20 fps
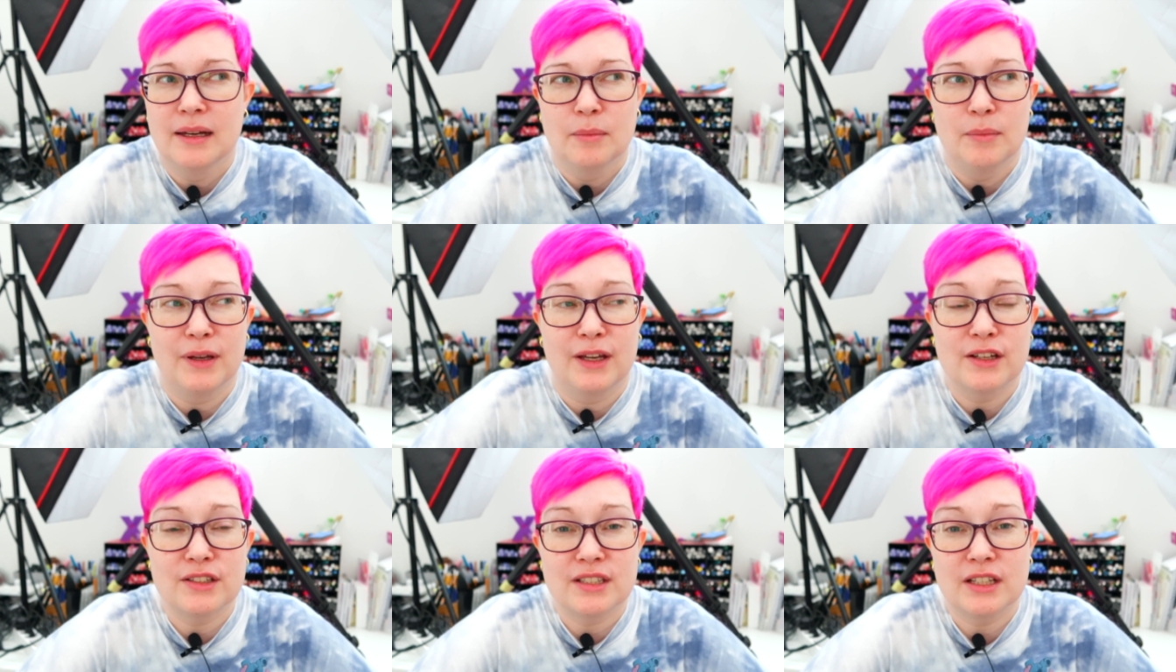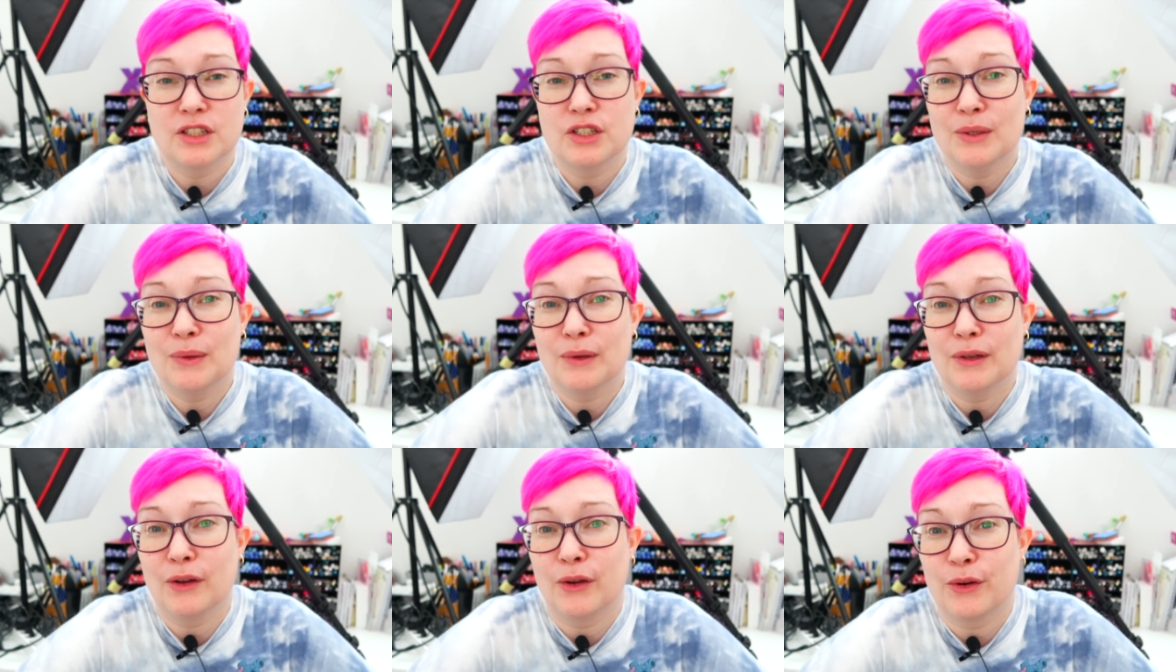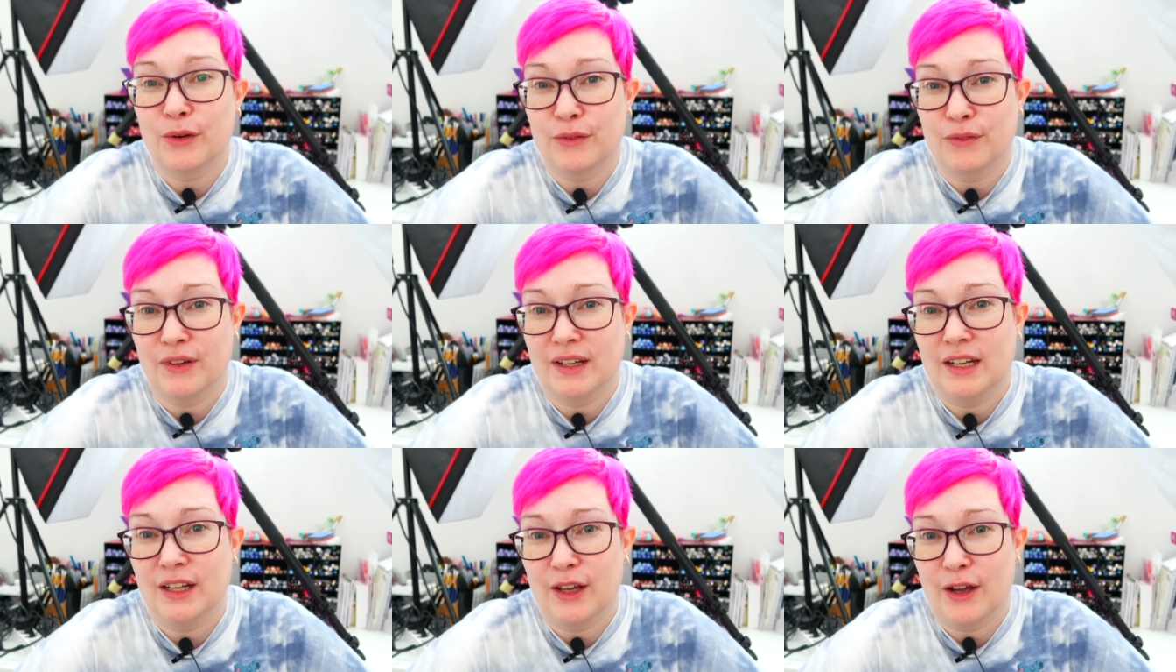Because I do a lot of
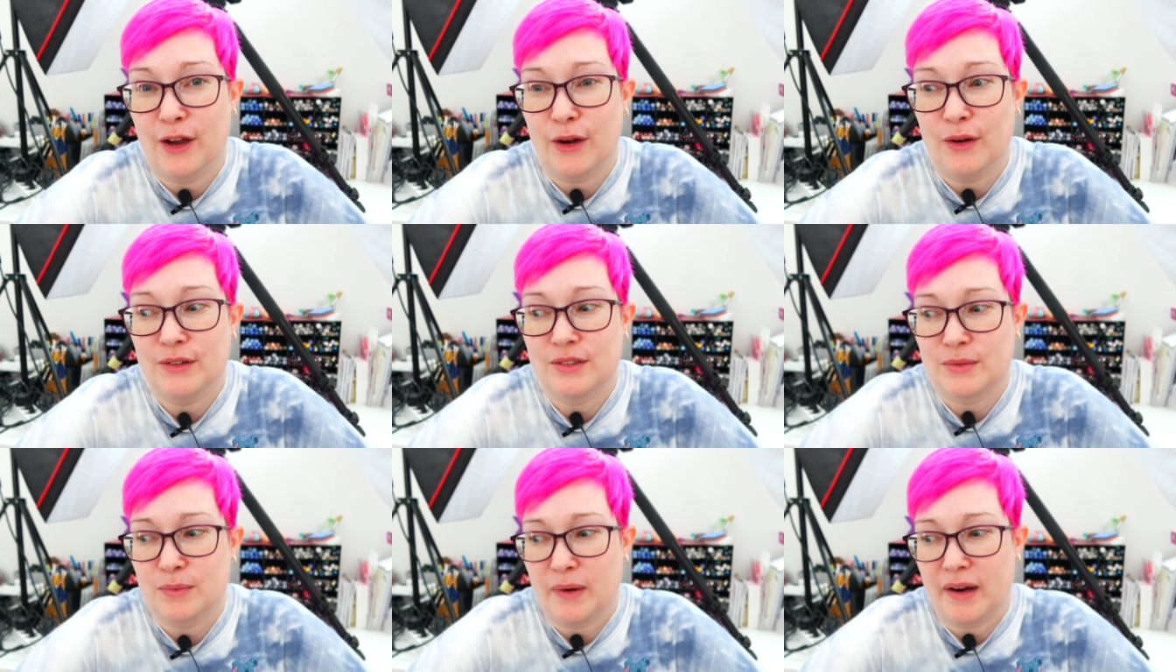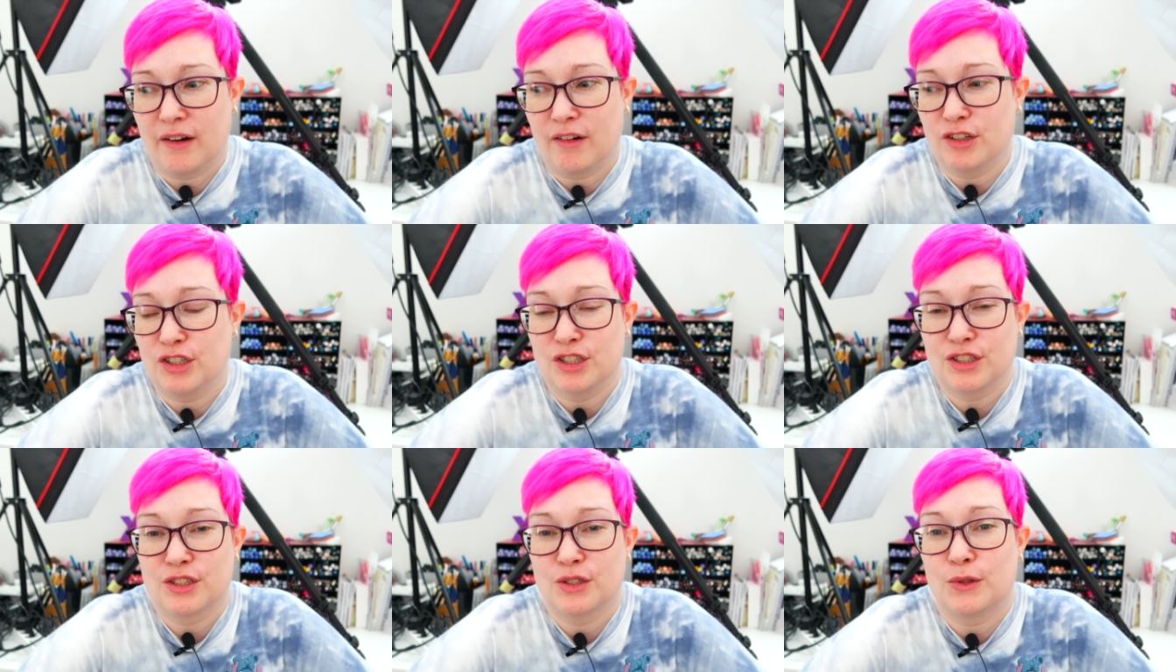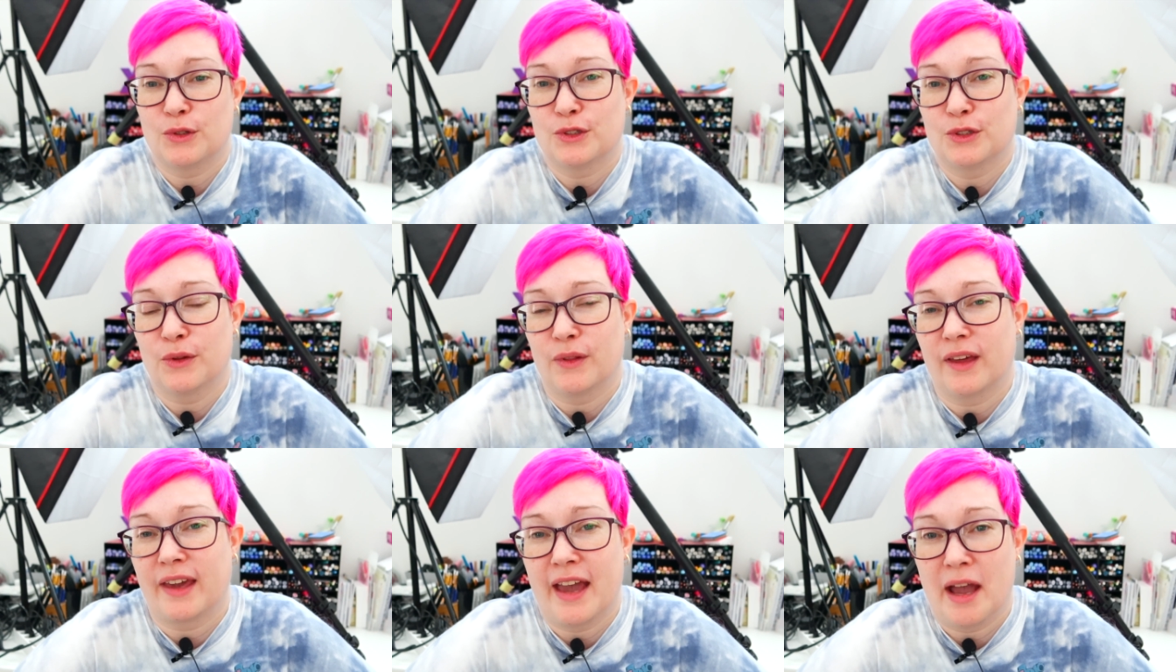videos where I just talk
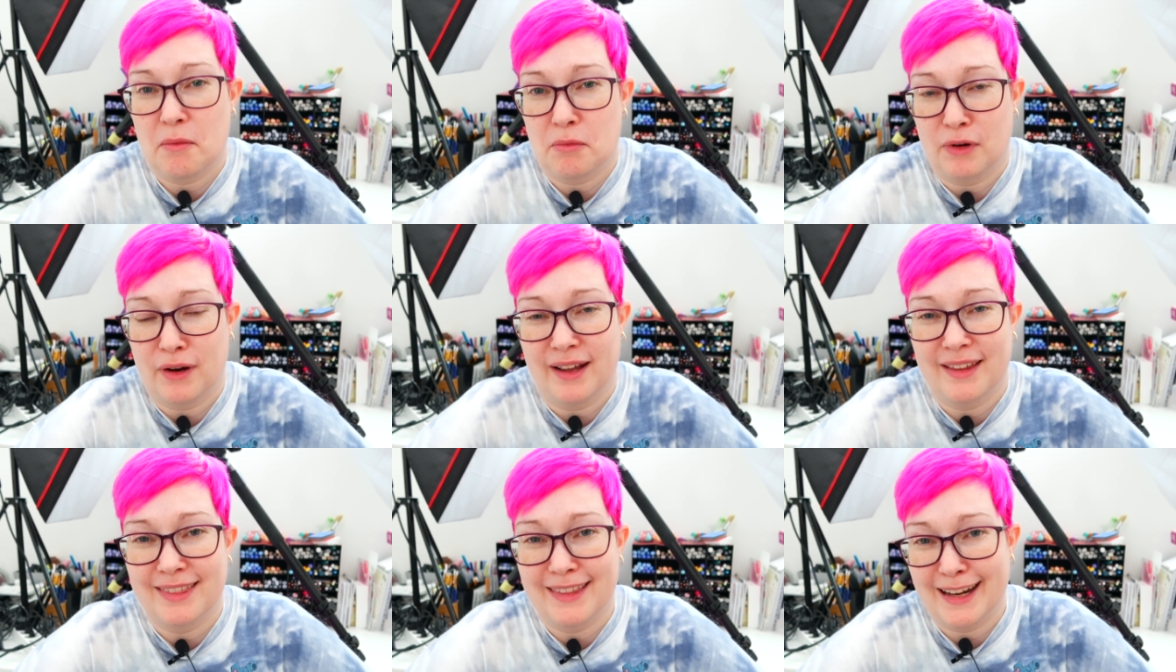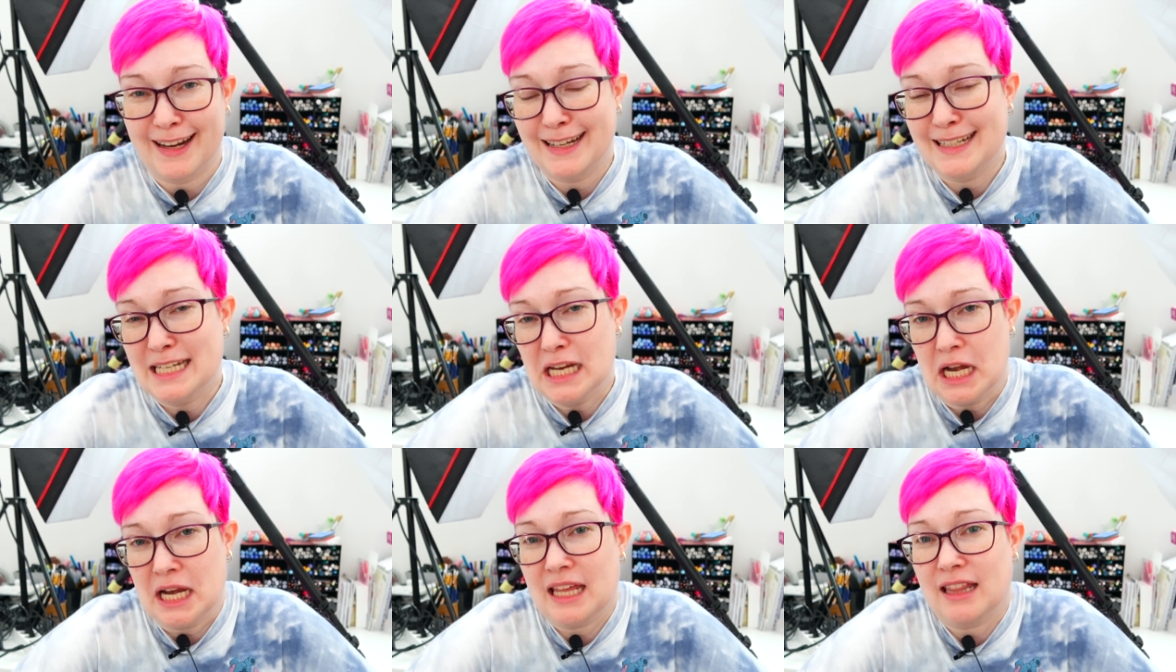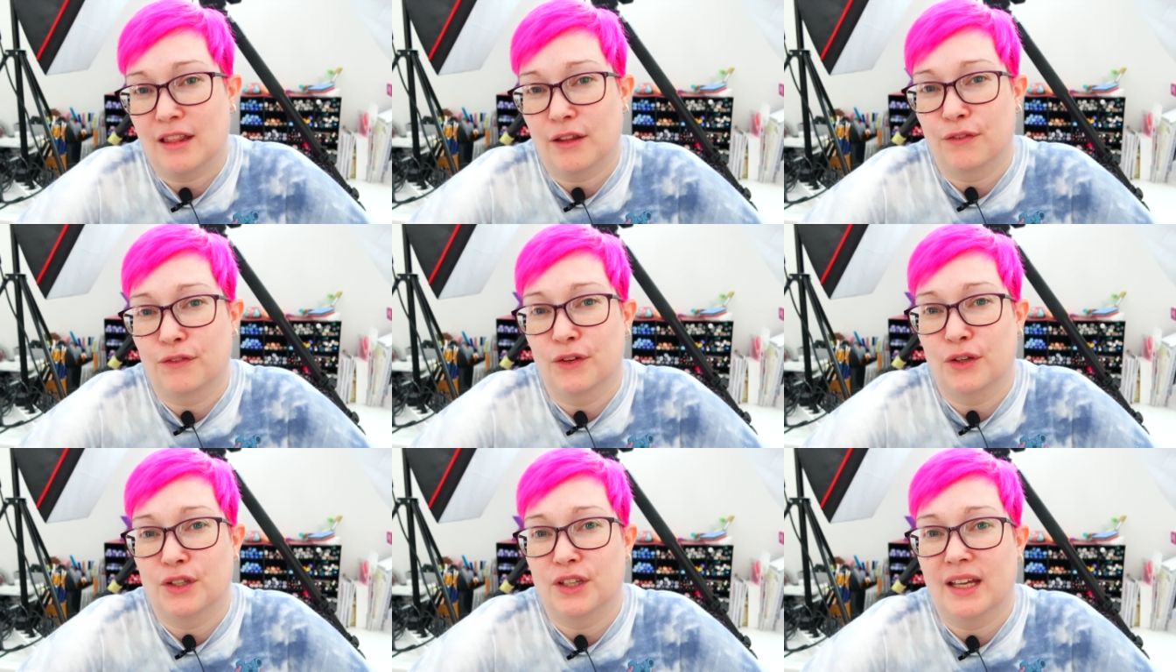to the camera and then I delete the
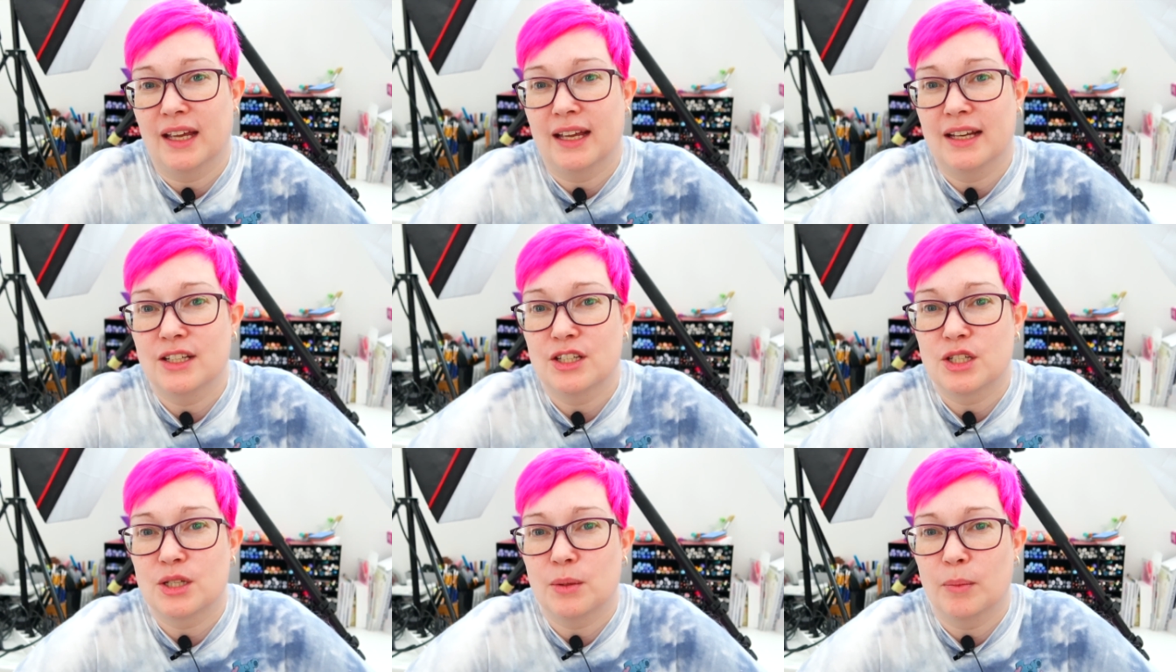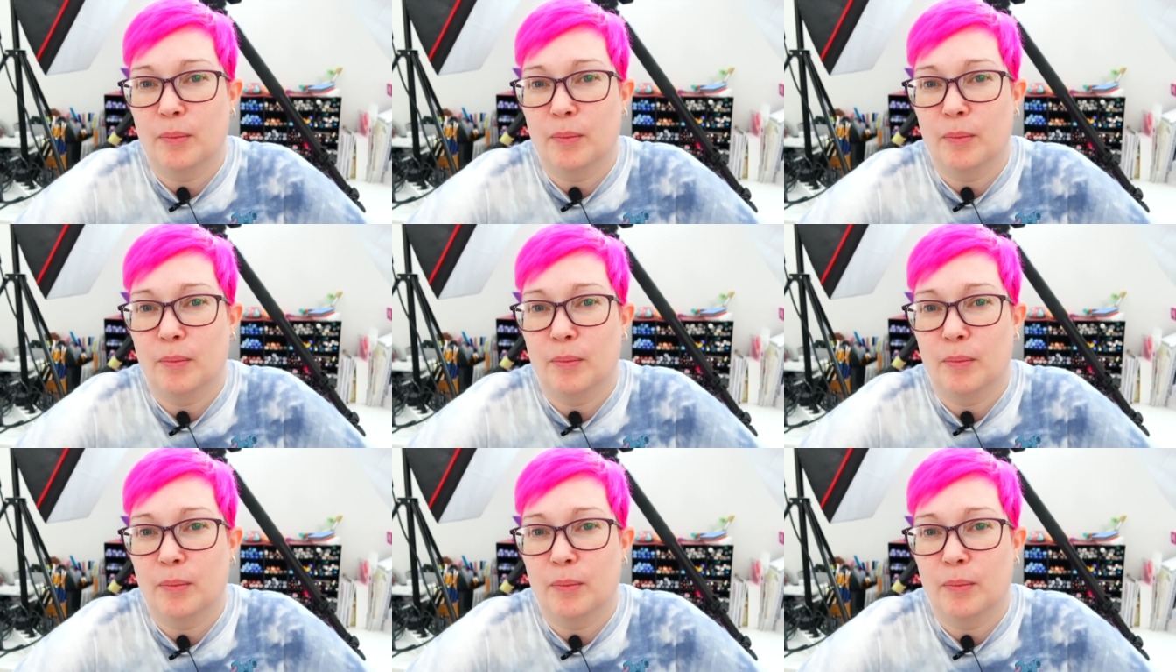footage,